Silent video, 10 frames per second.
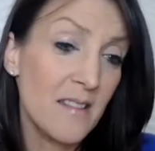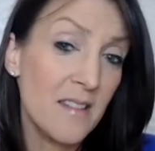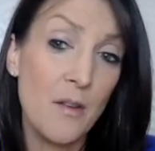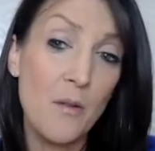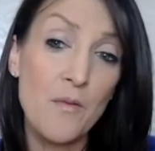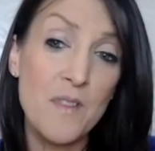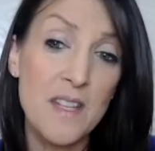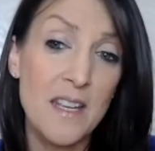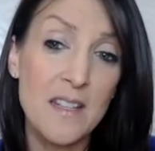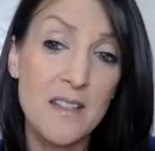you know,
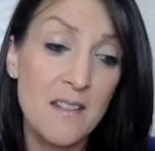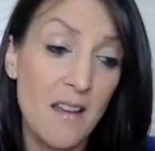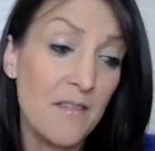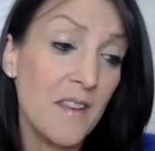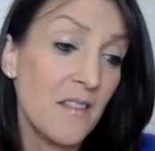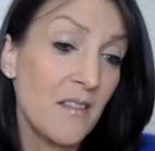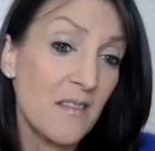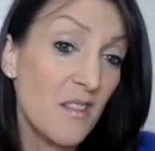obviously is, I think